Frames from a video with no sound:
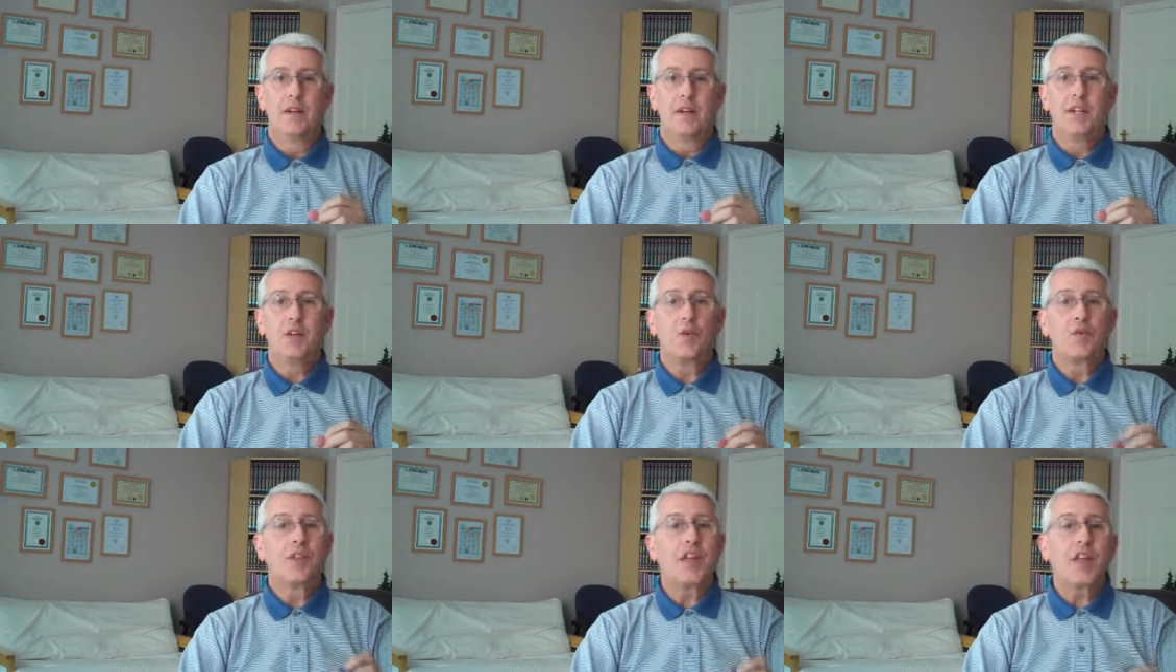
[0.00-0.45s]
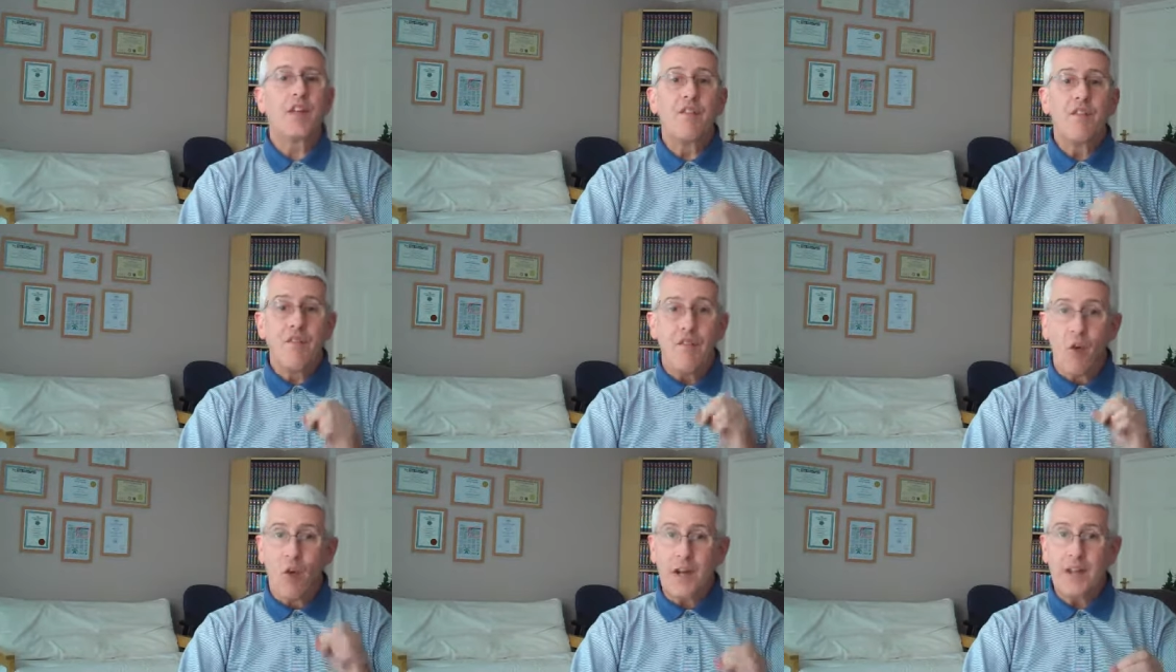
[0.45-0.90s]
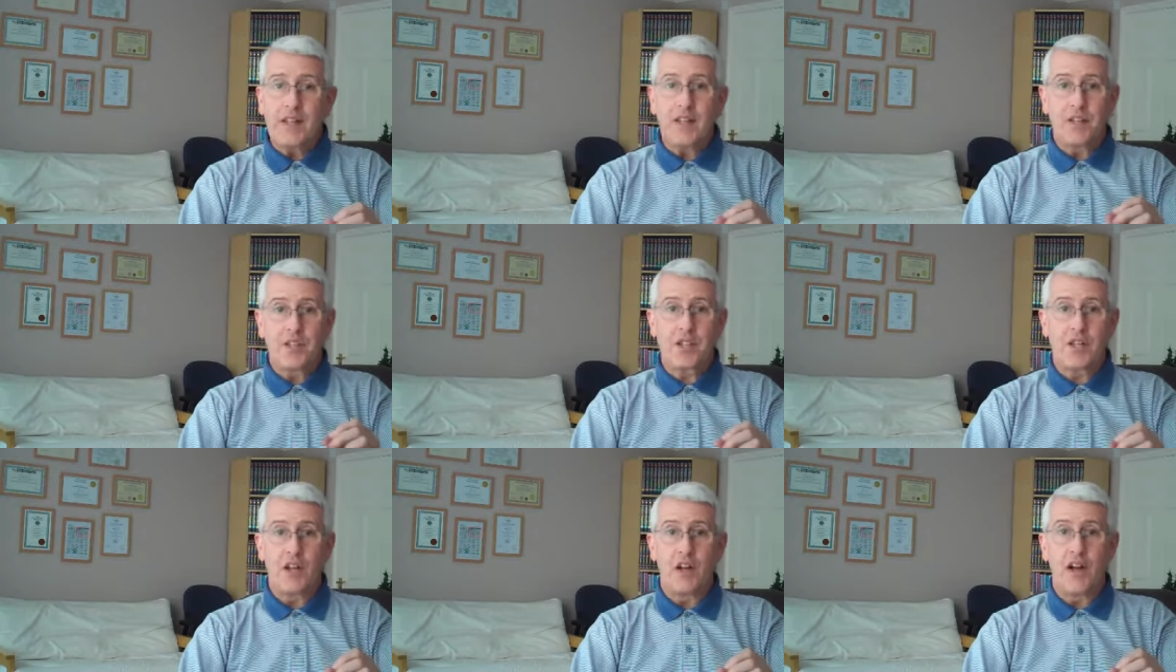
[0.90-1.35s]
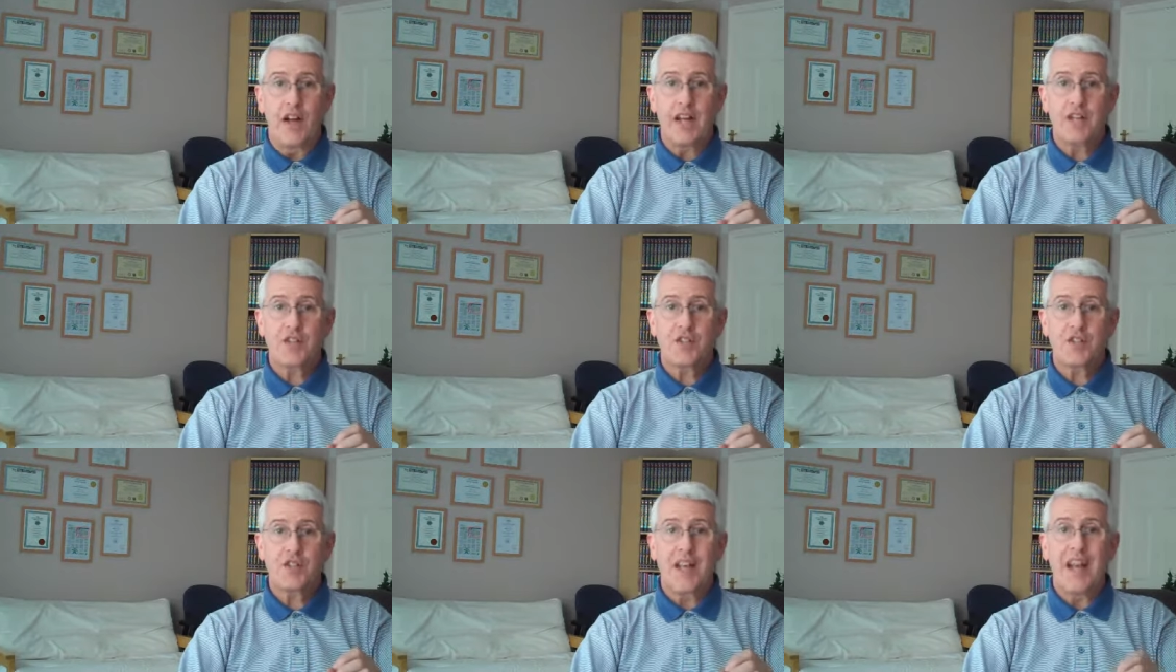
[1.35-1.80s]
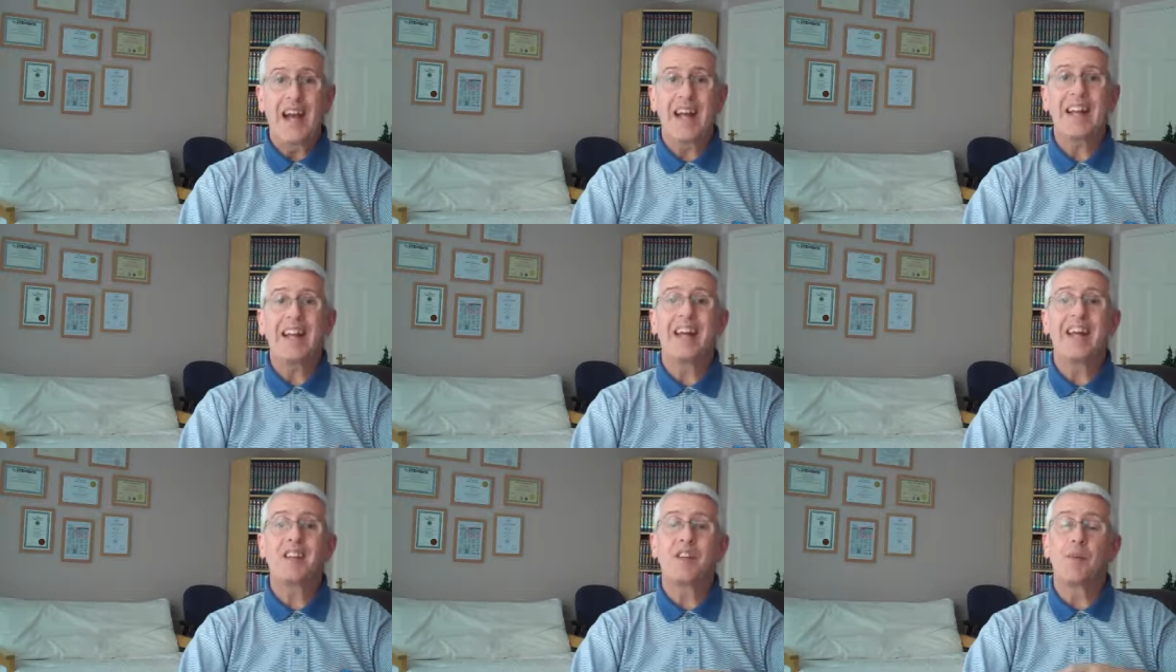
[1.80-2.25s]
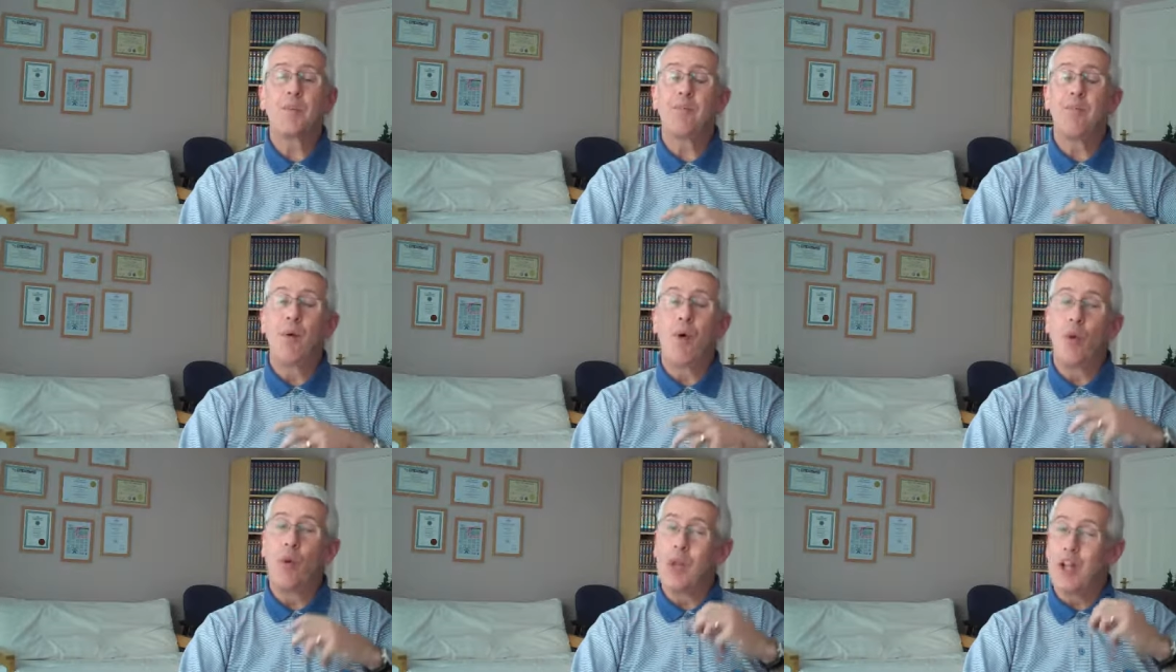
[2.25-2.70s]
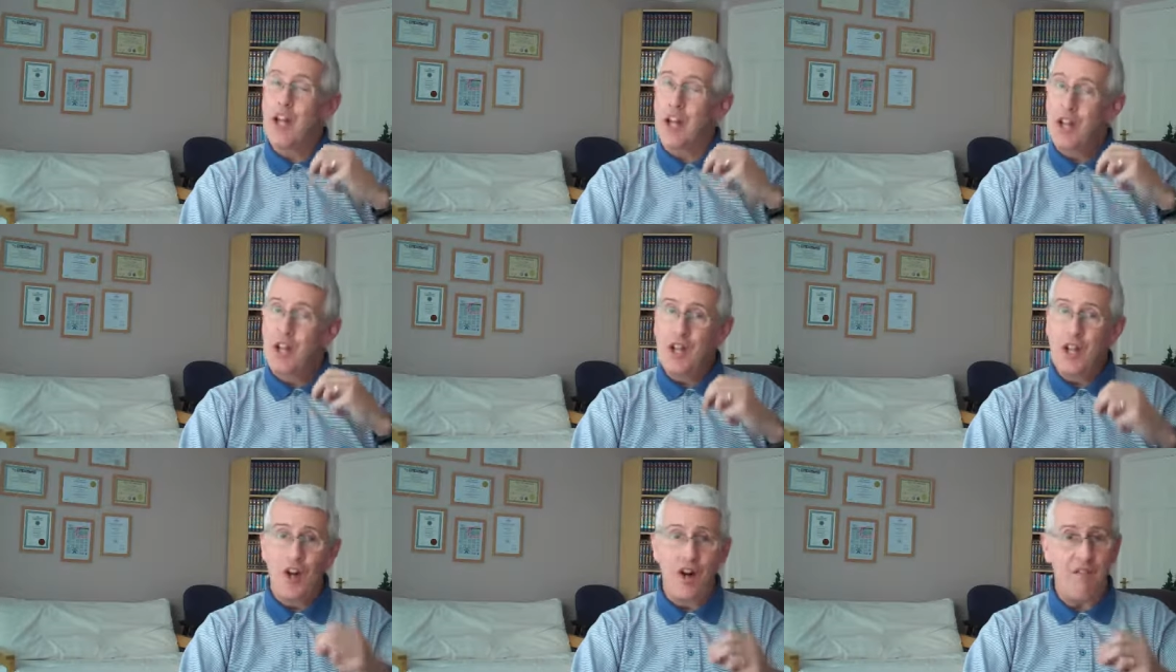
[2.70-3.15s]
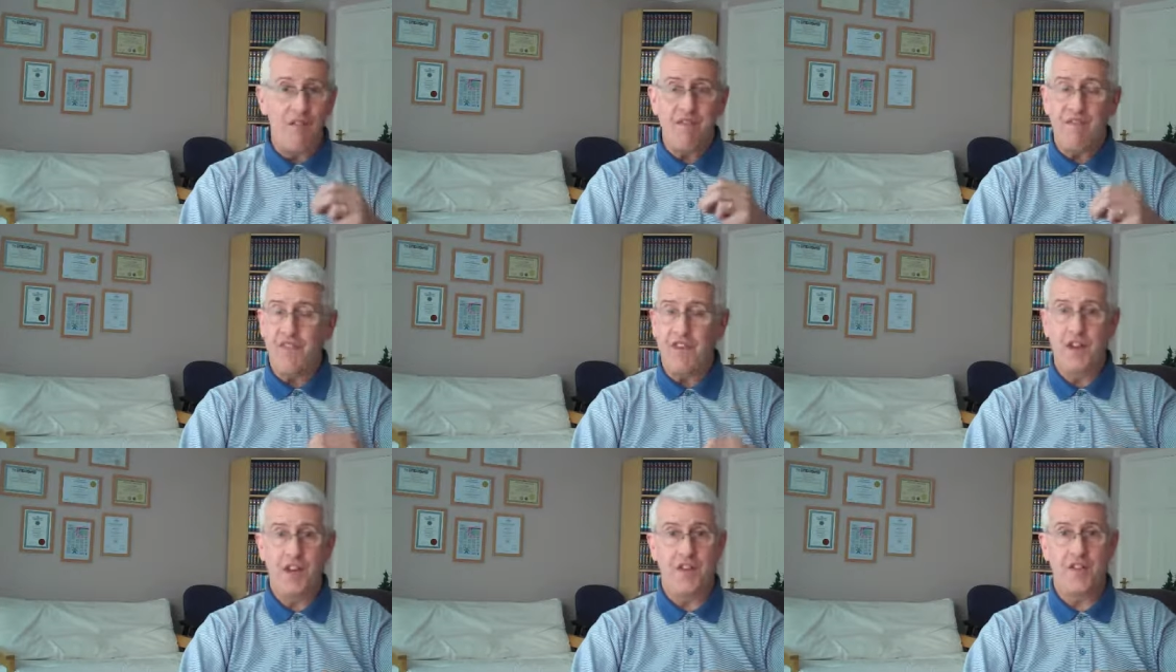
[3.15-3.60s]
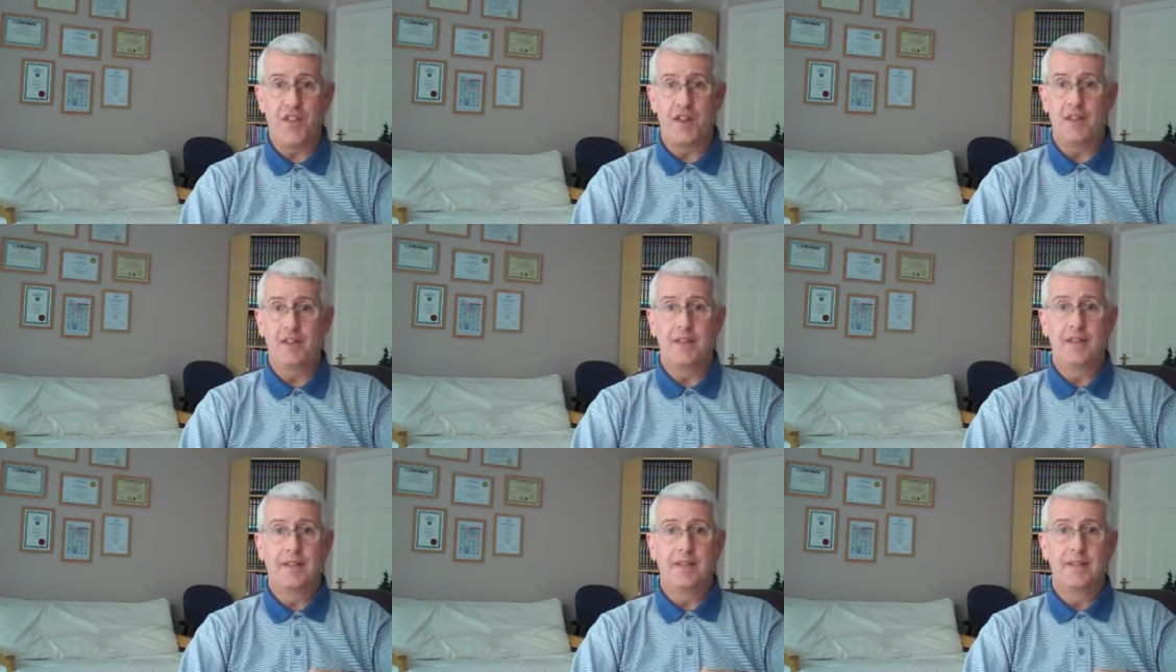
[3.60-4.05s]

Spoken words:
You'll then avoid the slice and hit the ball a lot further.